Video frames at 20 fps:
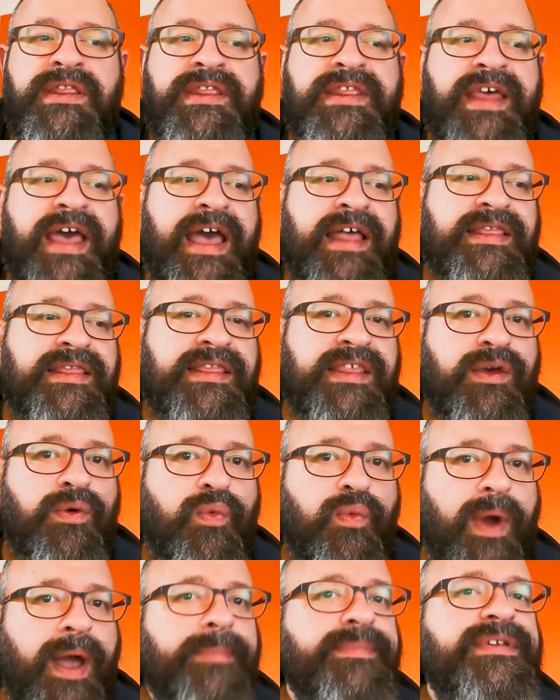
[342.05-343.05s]
that
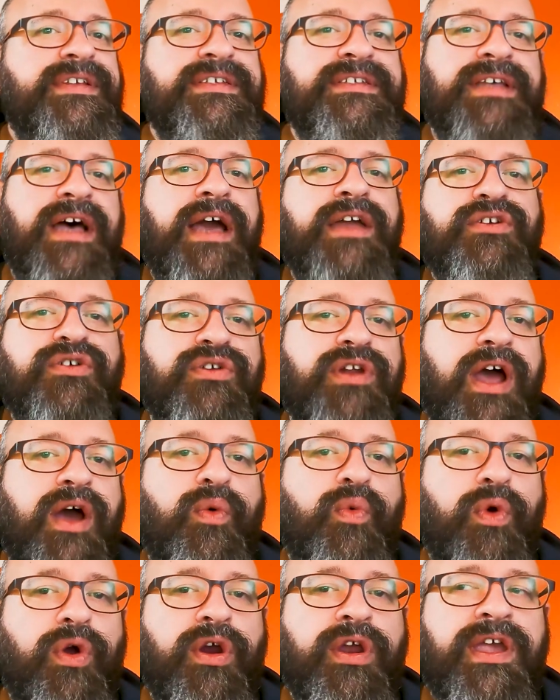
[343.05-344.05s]
the web designer
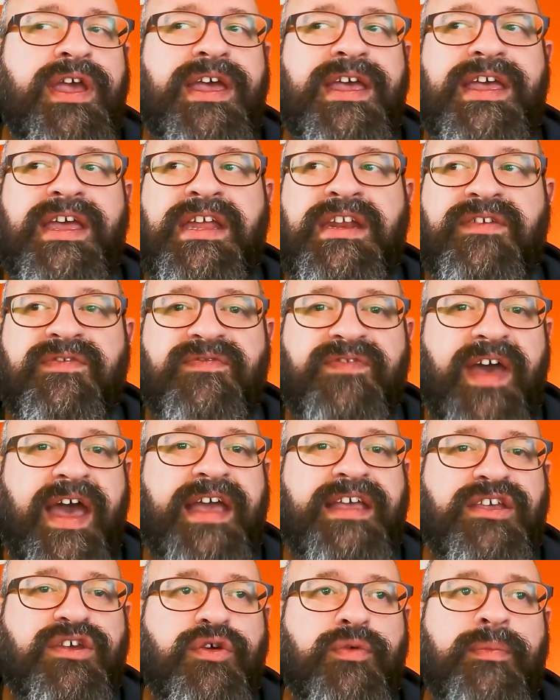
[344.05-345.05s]
not work in a
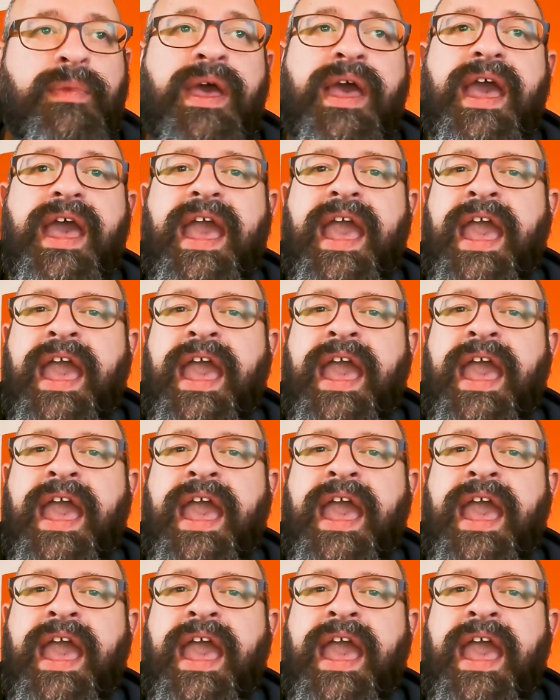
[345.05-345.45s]
vacuum,